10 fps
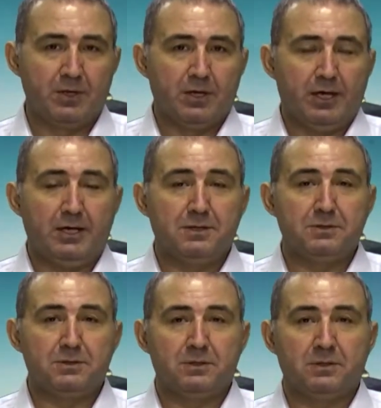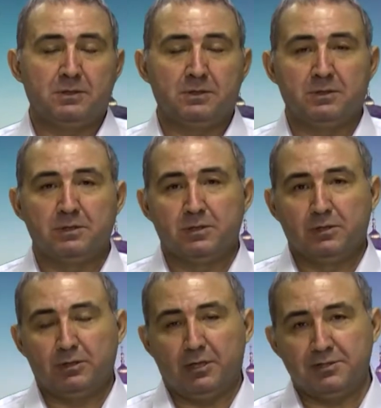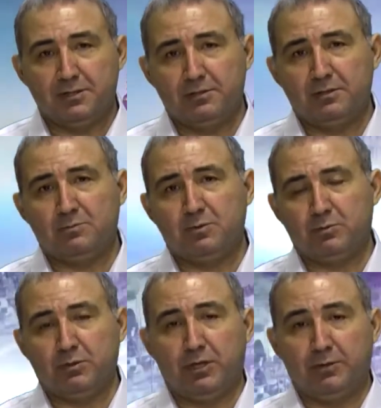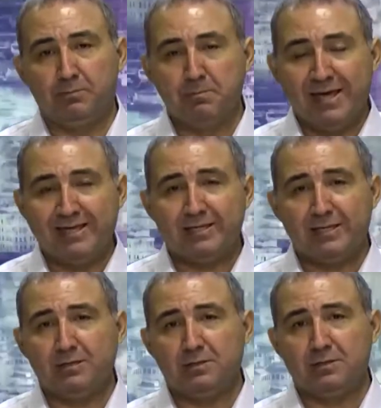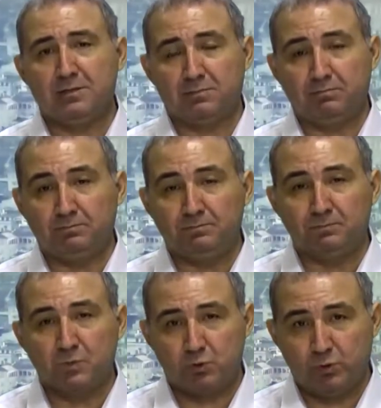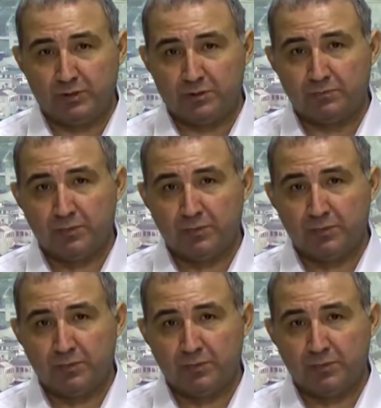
And Gaziantep people are making this sweet